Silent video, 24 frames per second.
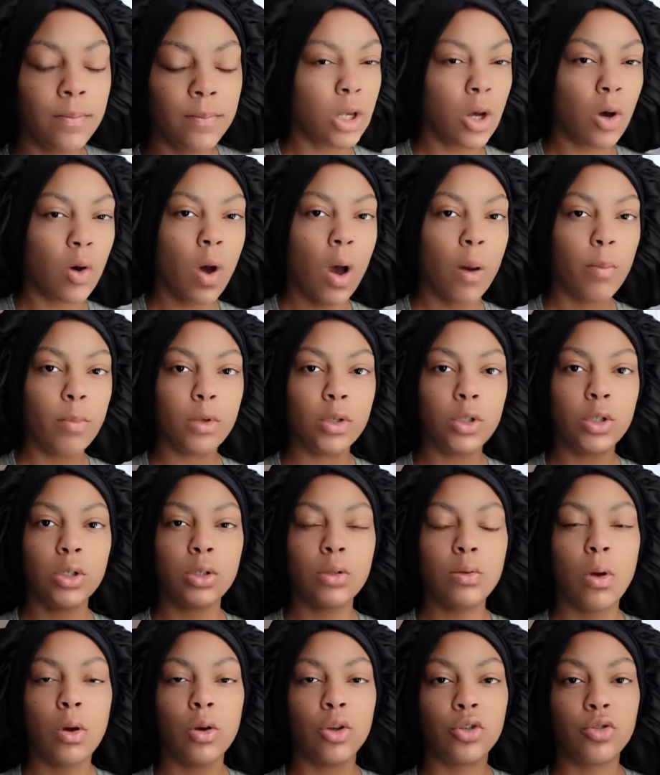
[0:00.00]
so I'm gonna
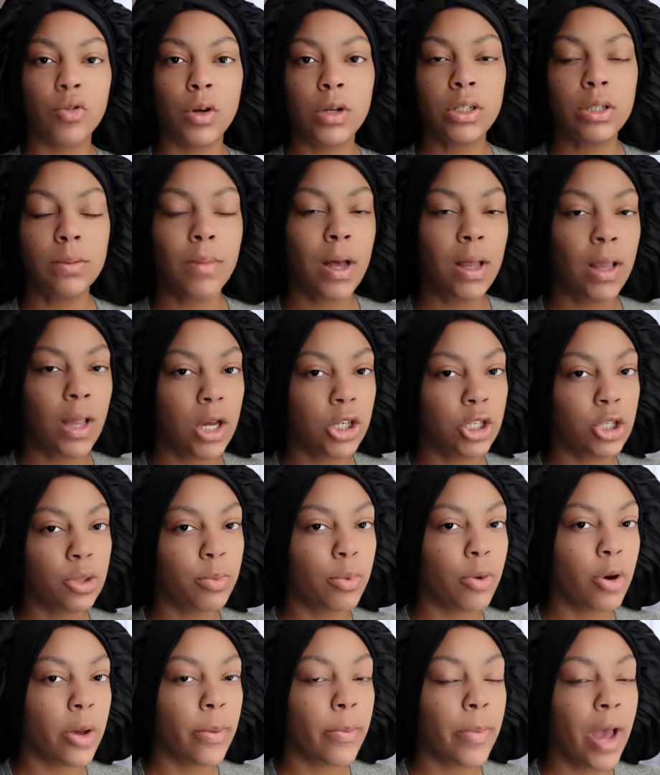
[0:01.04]
just go straight to my lash
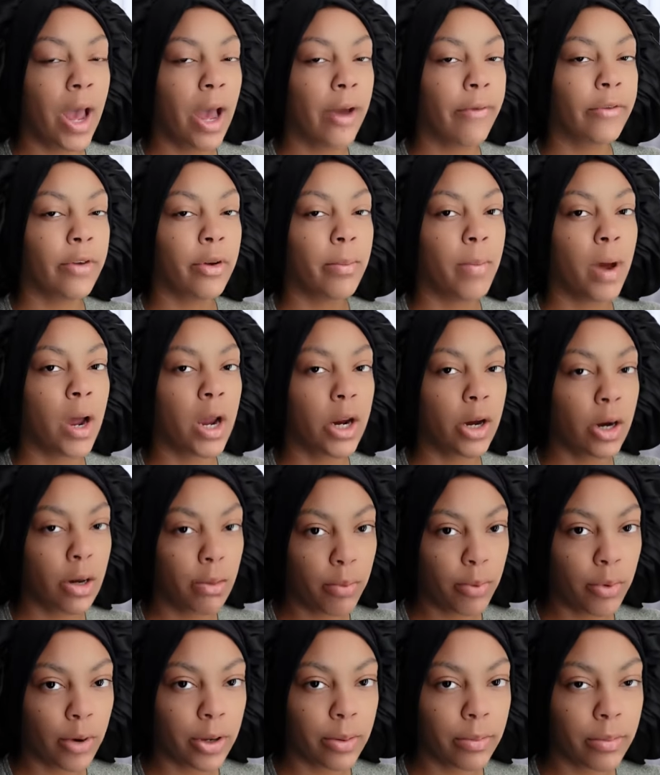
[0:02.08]
appointment after my hair
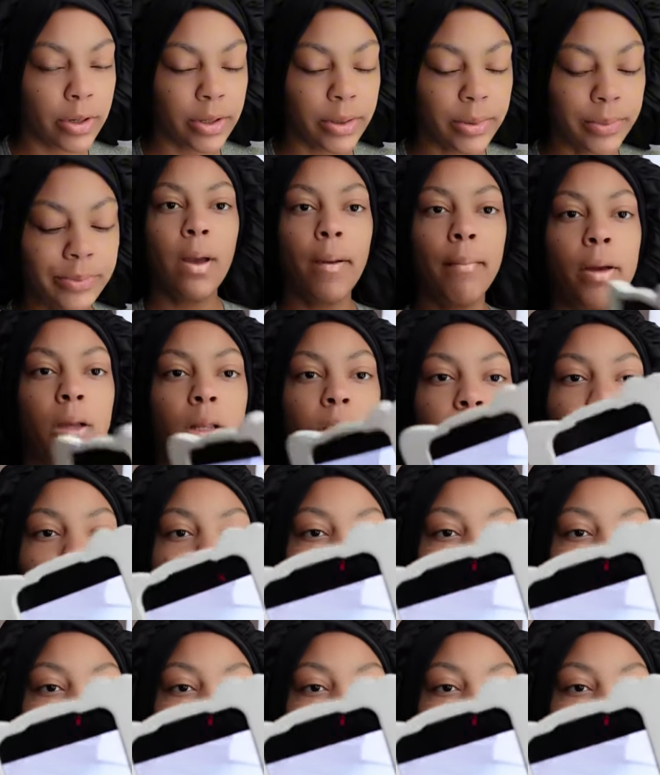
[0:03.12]
appointment. But this